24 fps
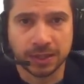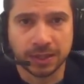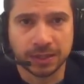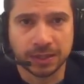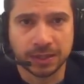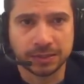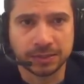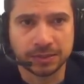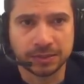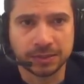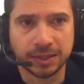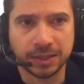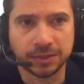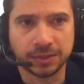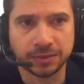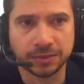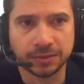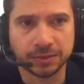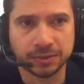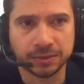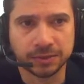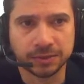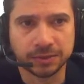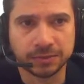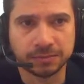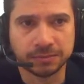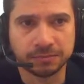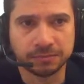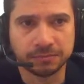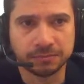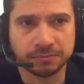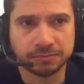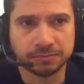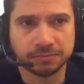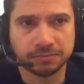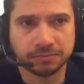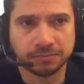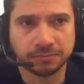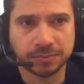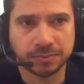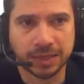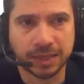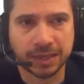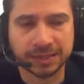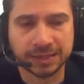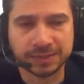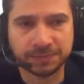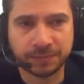they could
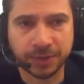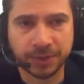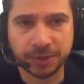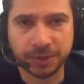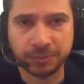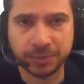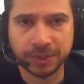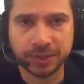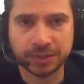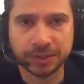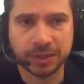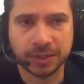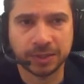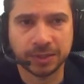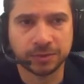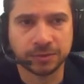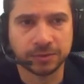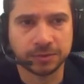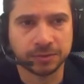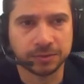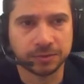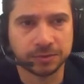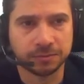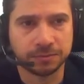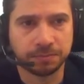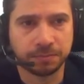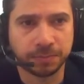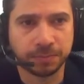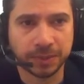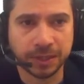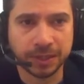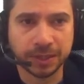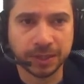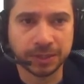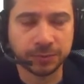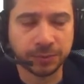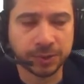experiment, they could play,